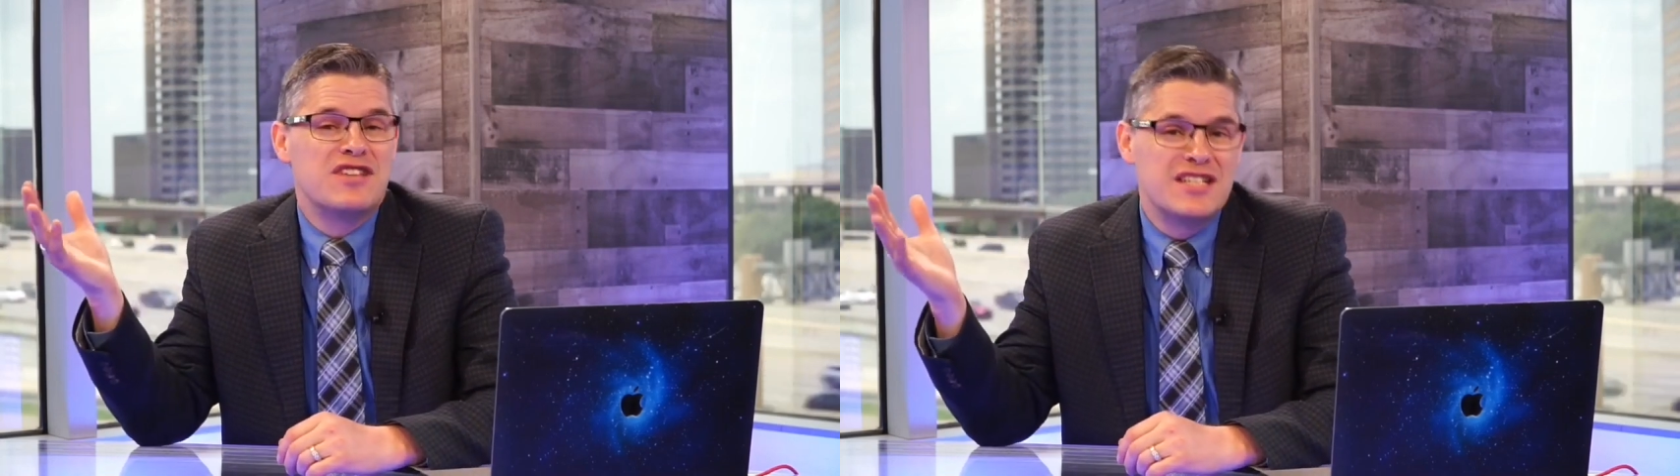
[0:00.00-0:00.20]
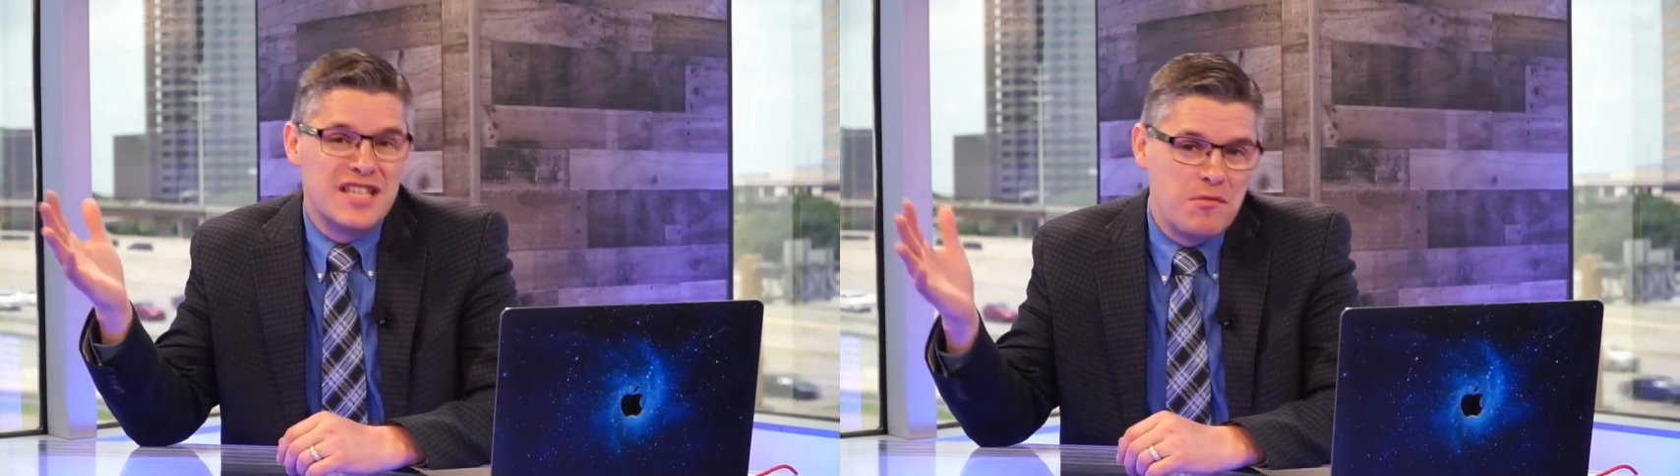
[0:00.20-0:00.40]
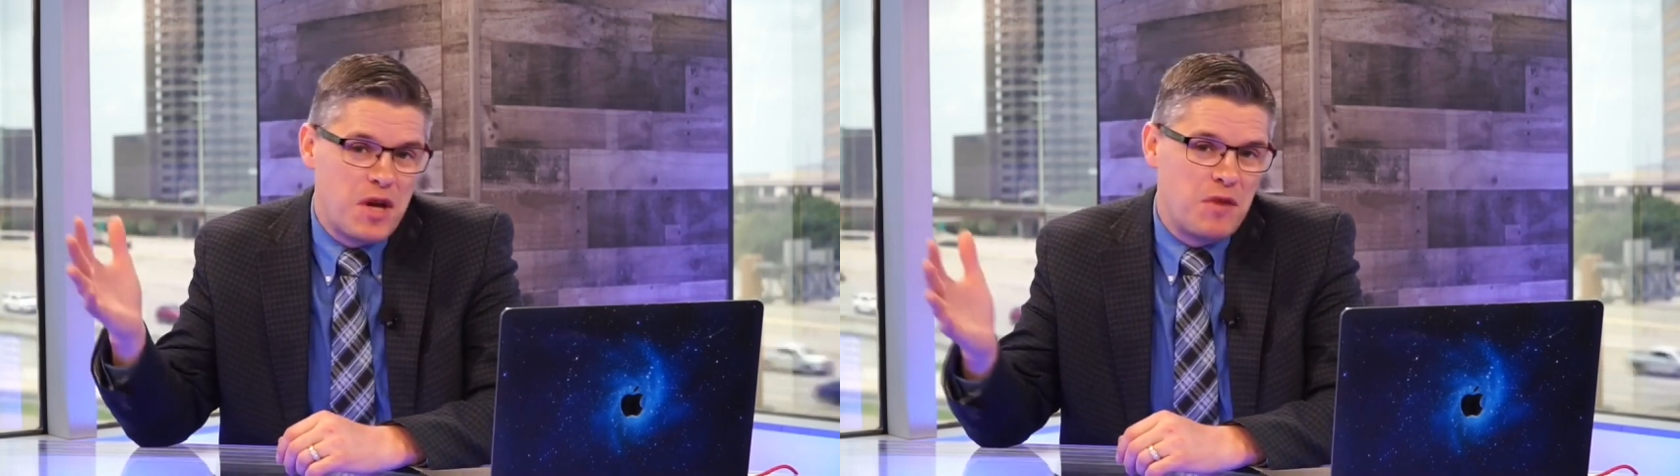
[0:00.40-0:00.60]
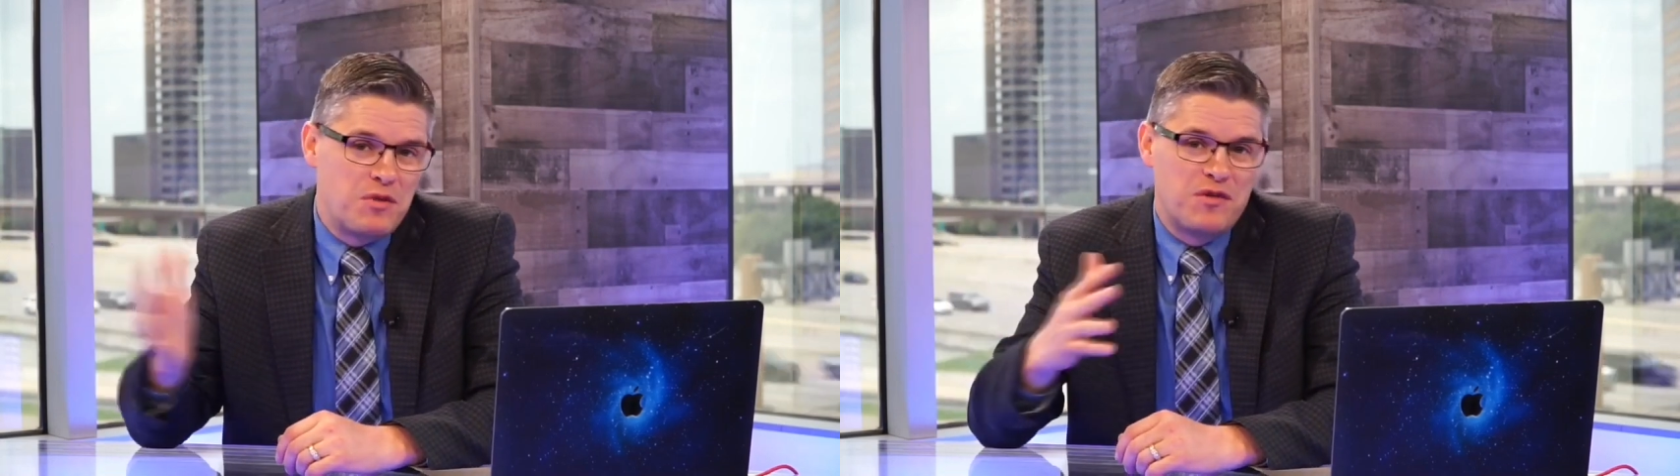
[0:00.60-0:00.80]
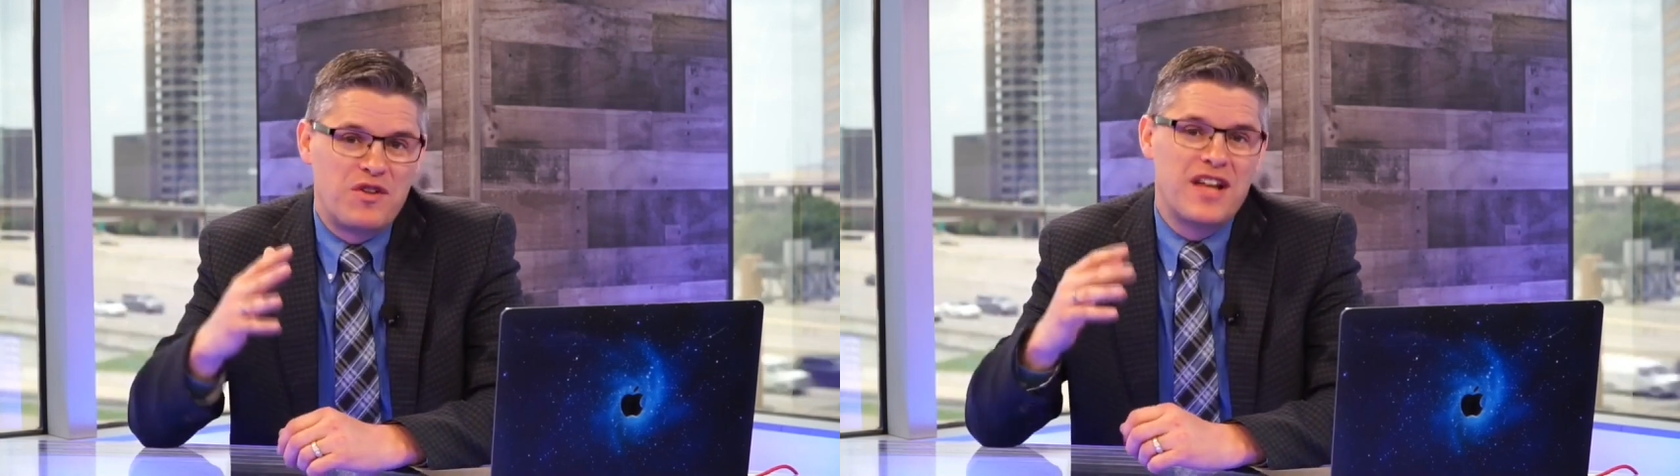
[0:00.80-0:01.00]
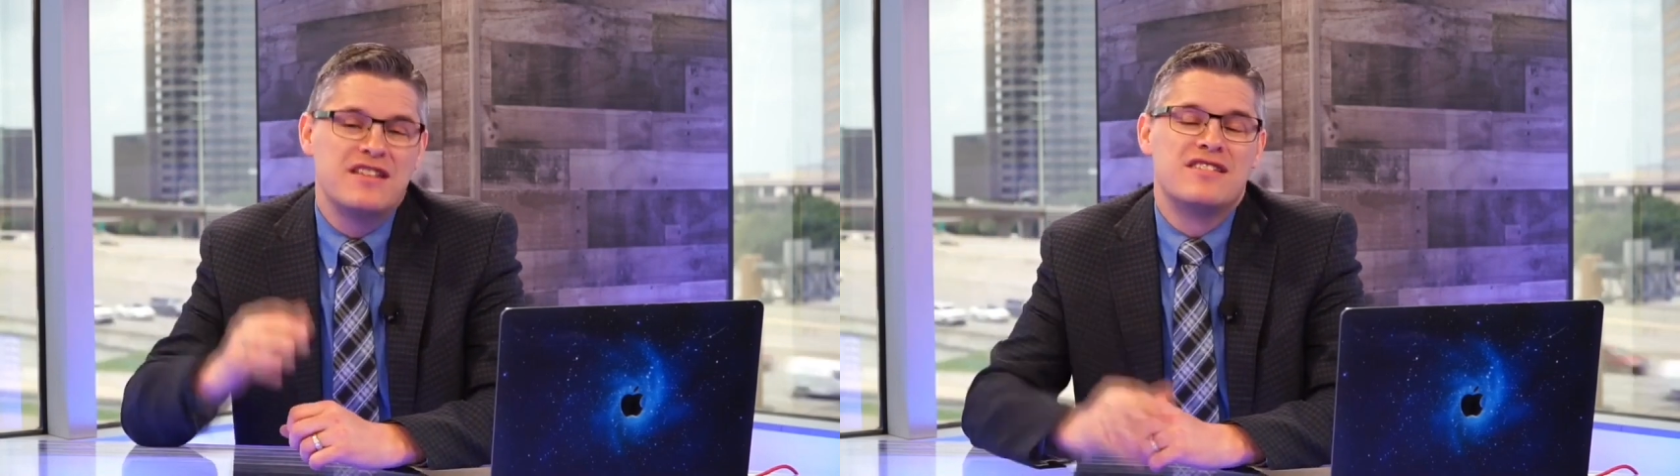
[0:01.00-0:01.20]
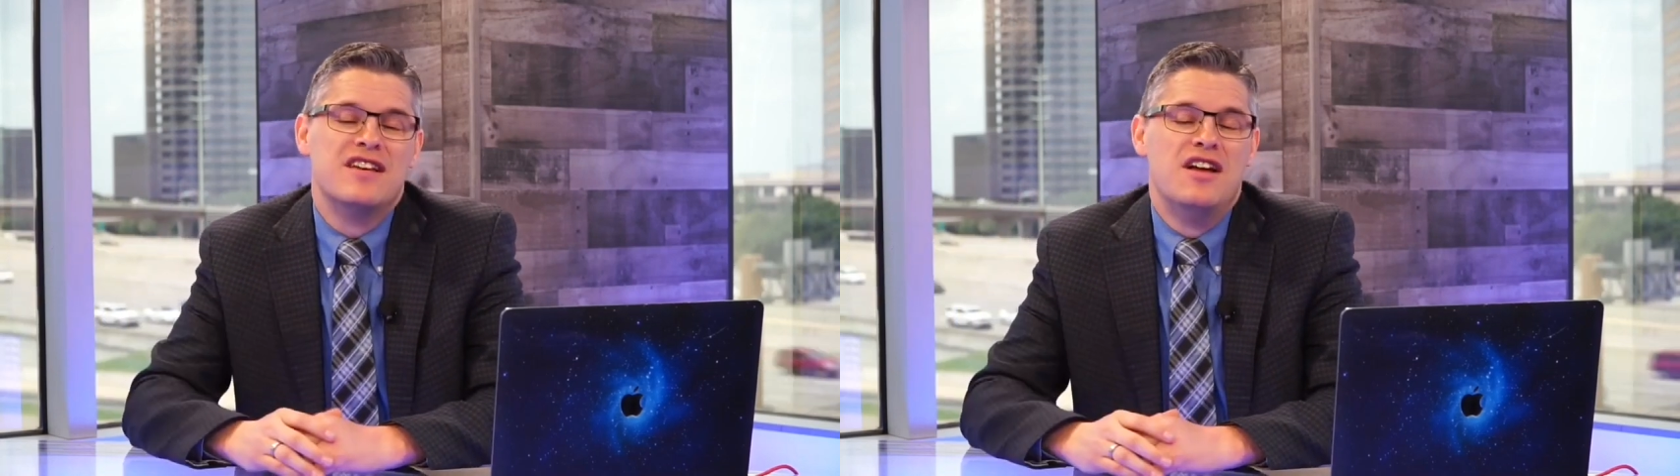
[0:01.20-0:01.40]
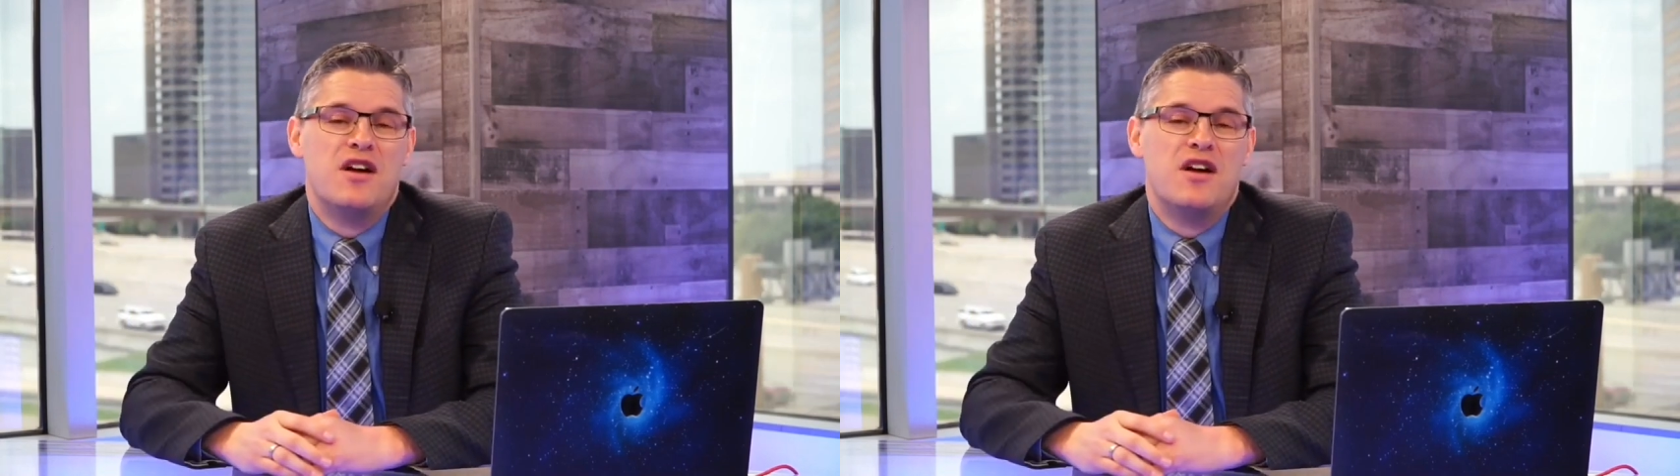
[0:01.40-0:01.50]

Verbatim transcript: system and prevents